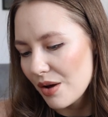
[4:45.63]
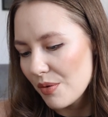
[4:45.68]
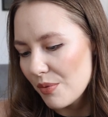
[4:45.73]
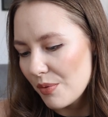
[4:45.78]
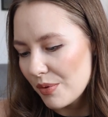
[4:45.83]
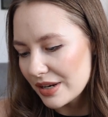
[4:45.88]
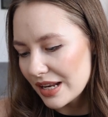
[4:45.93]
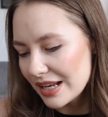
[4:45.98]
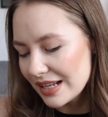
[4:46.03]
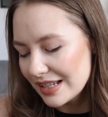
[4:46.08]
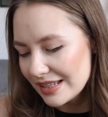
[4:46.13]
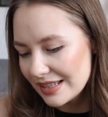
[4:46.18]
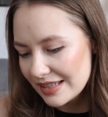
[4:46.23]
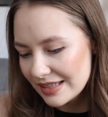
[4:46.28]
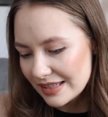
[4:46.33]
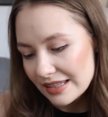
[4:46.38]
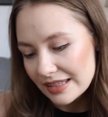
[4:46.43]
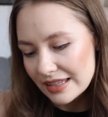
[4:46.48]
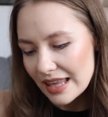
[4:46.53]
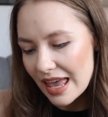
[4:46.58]
What I
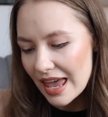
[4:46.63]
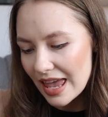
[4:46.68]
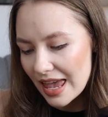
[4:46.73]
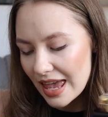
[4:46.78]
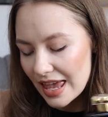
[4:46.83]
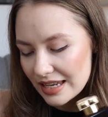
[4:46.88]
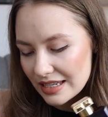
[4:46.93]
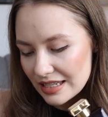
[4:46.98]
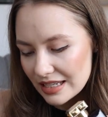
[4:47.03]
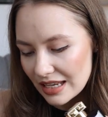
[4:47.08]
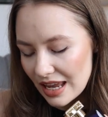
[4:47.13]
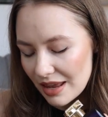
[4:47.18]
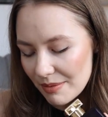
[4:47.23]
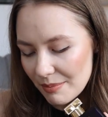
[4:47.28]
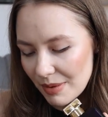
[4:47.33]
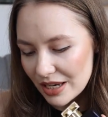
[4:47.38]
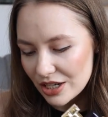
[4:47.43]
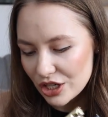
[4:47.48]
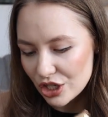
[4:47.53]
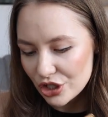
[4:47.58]
said
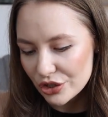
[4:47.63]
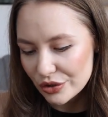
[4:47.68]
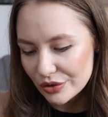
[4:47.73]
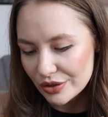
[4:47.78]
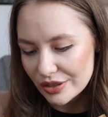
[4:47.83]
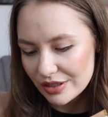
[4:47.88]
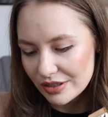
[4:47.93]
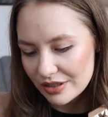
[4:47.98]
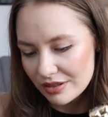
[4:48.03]
in my initial